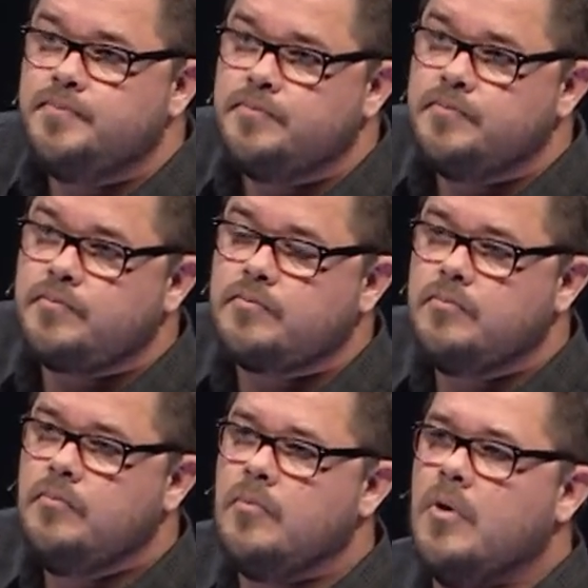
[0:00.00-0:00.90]

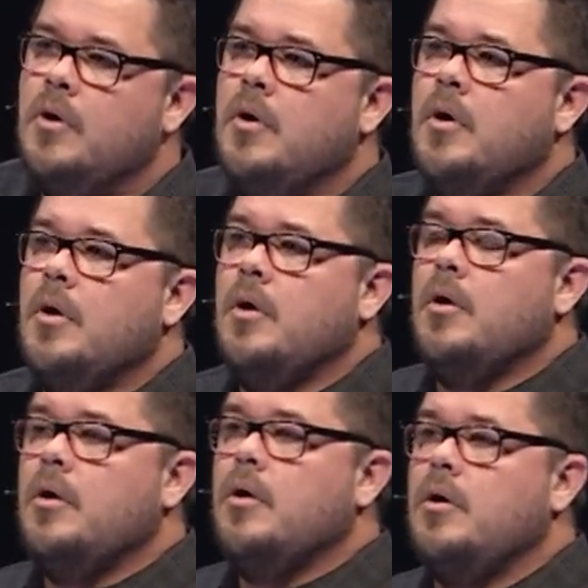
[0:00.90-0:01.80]

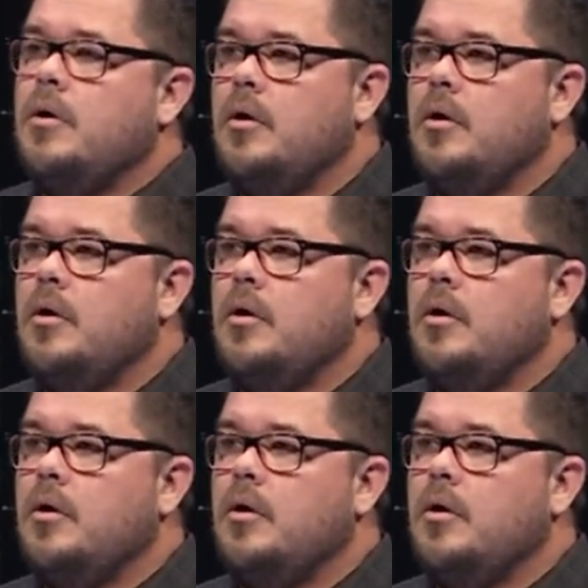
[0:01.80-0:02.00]
(silence)